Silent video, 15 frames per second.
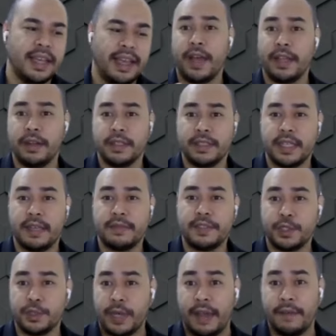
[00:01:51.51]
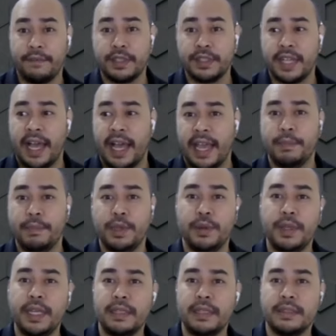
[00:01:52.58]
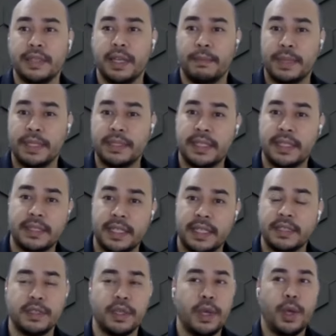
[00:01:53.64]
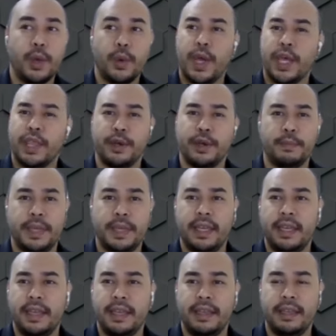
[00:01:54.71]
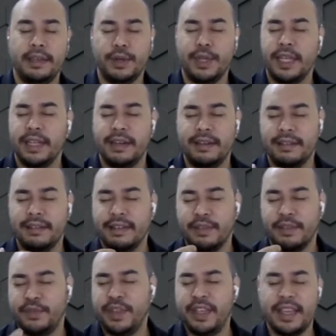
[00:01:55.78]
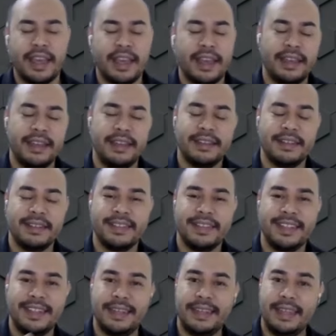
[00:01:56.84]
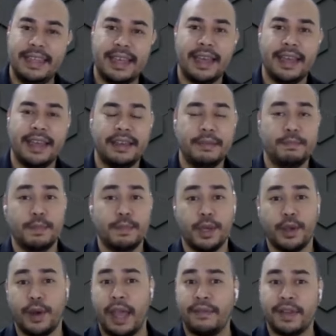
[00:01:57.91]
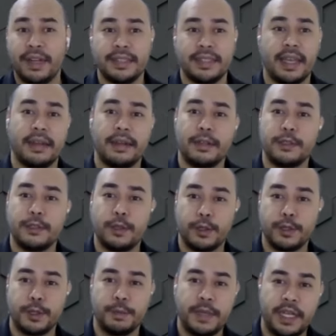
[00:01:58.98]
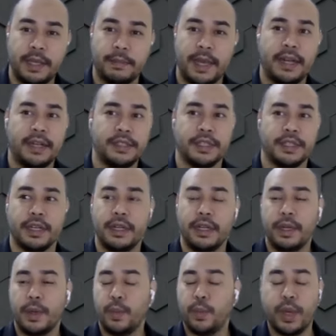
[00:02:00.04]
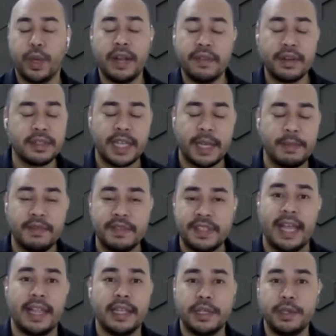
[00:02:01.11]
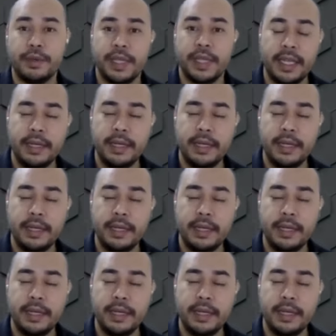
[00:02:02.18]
and you find yourself strapped for time, you need some assistance, whether it be you need a VA, an EA, a graphic designer, social media manager, whatever type of talent you